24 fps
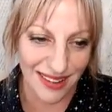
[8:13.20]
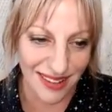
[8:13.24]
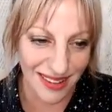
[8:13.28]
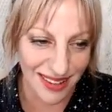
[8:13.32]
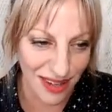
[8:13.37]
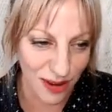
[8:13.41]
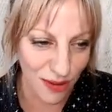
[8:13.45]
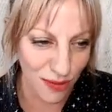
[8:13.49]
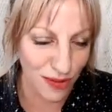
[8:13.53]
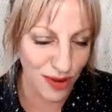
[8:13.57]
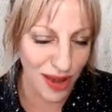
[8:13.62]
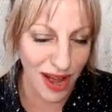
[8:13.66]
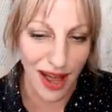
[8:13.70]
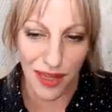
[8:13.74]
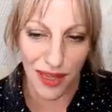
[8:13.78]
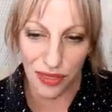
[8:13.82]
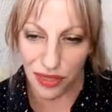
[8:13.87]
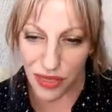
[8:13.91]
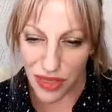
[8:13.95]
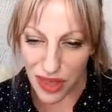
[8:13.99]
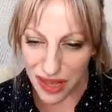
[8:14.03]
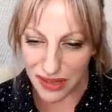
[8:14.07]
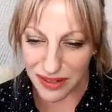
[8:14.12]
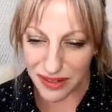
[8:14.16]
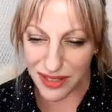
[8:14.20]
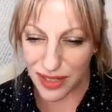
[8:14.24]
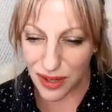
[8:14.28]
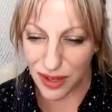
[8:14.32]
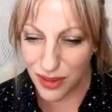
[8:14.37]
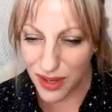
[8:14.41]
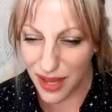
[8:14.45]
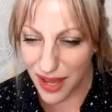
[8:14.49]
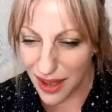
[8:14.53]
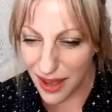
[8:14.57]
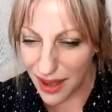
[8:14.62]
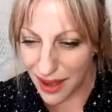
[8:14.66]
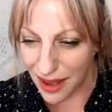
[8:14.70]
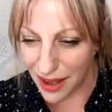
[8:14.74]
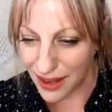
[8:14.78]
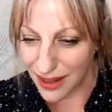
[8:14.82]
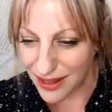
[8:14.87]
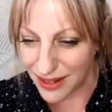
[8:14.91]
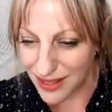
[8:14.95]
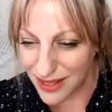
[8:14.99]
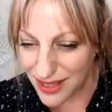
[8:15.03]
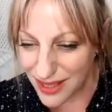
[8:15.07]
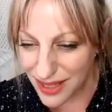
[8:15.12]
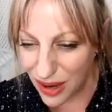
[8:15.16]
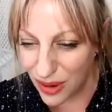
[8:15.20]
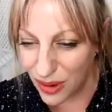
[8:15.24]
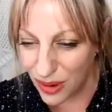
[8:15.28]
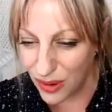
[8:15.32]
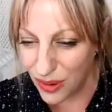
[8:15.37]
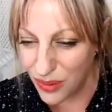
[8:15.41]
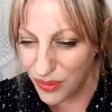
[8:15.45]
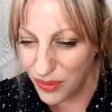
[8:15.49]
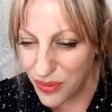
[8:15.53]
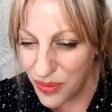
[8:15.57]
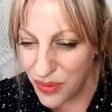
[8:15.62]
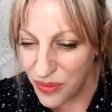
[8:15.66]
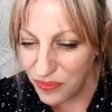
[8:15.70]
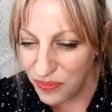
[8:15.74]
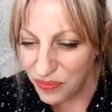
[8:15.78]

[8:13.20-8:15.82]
you've got this. Okay. So,